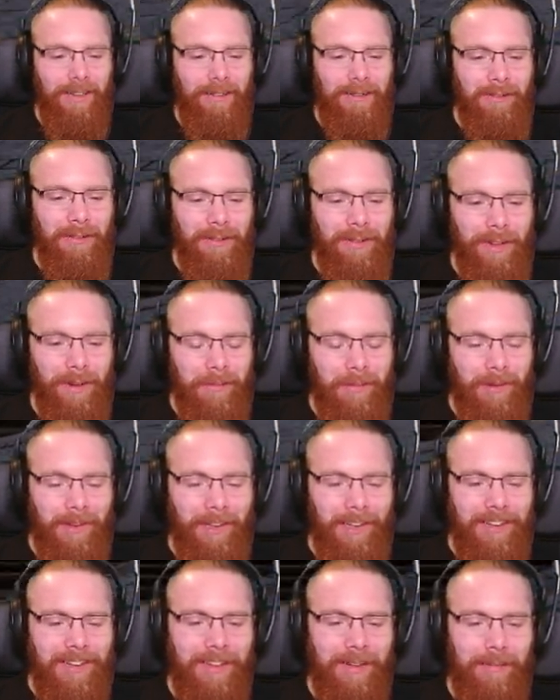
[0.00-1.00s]
thought I
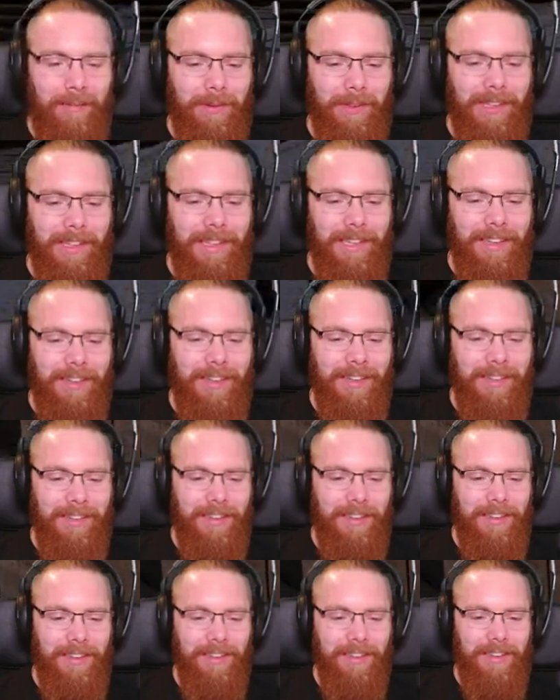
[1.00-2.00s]
picked up
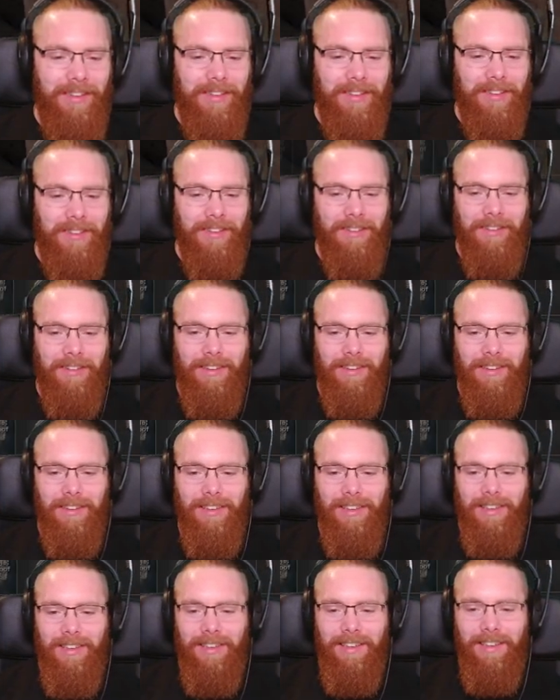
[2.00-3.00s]
ballistas!
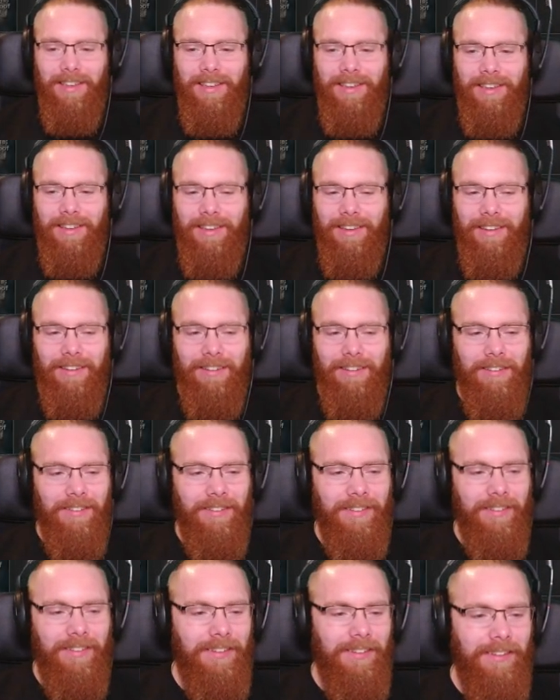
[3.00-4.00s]
No!
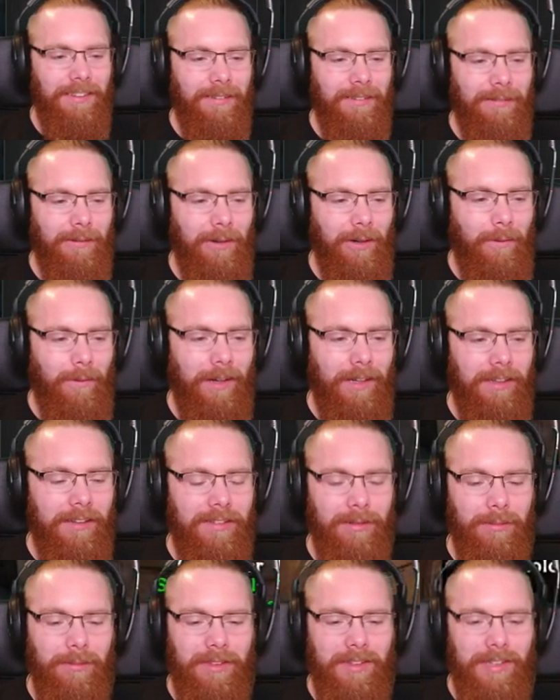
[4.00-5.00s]
What a
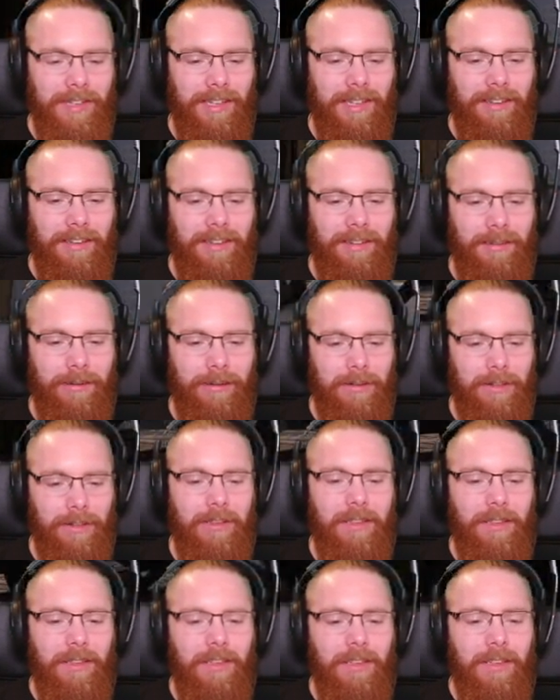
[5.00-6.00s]
waste of materials.
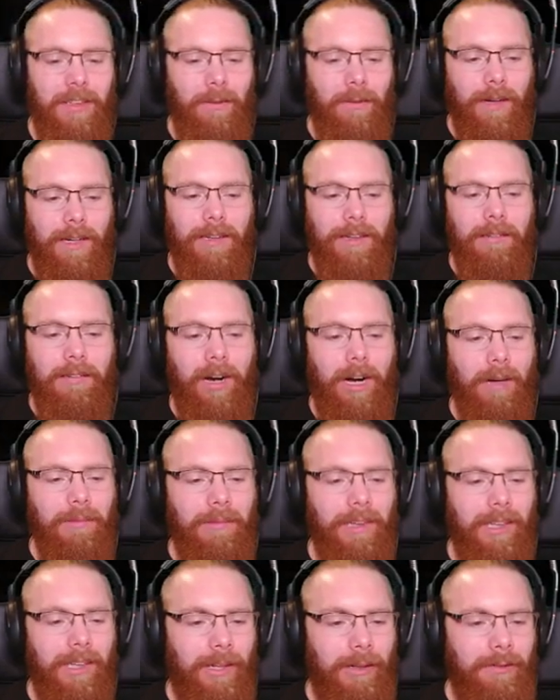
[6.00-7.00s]
Well, I'm
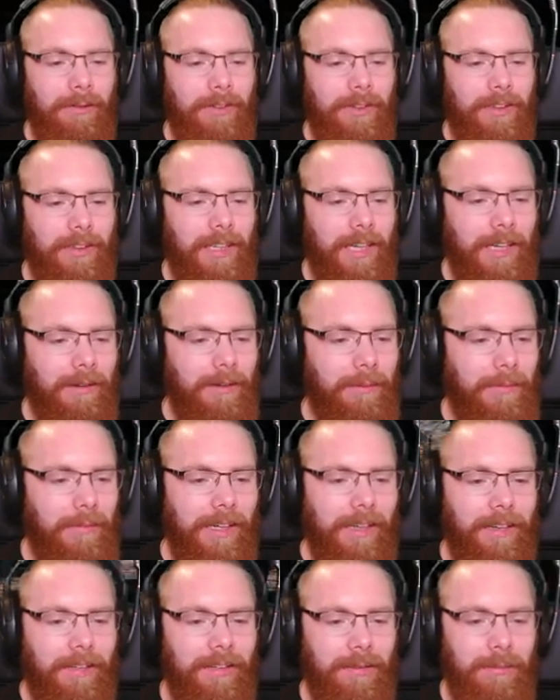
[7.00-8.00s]
going to have to go and
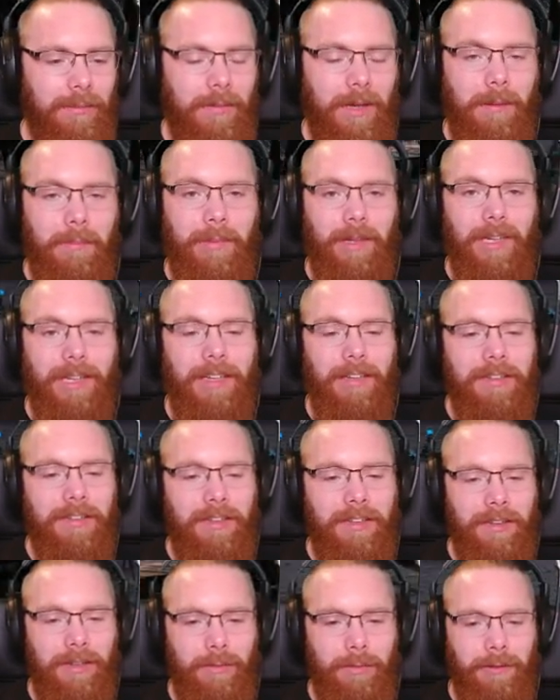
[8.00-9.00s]
make some
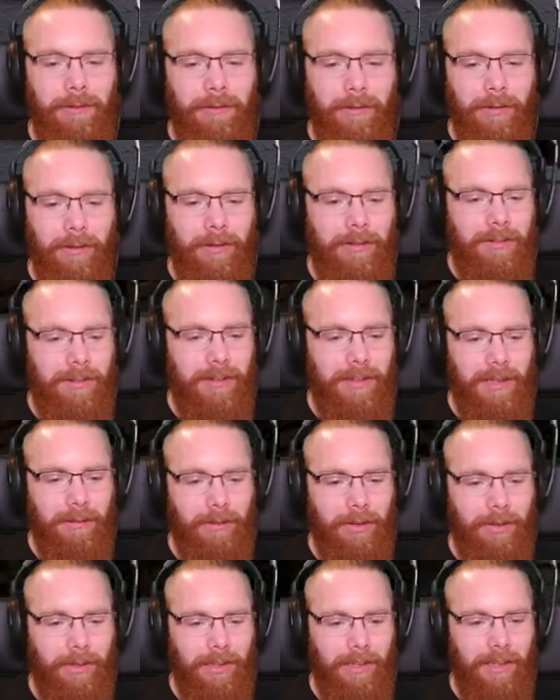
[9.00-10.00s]
ballistas before I stick
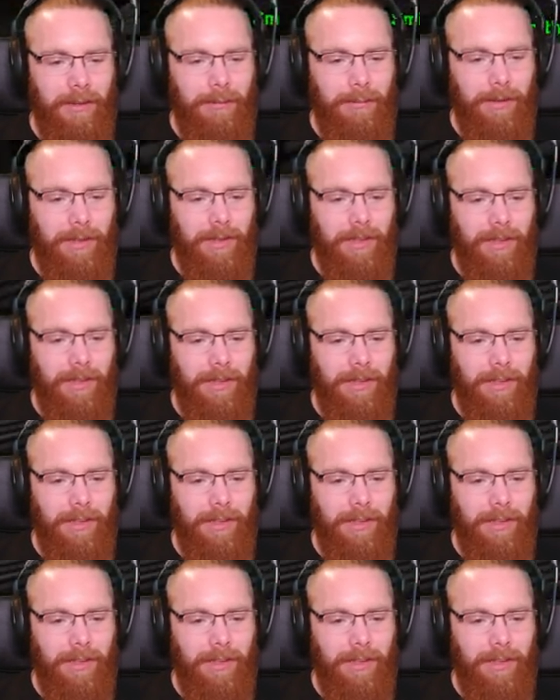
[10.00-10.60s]
them on here, but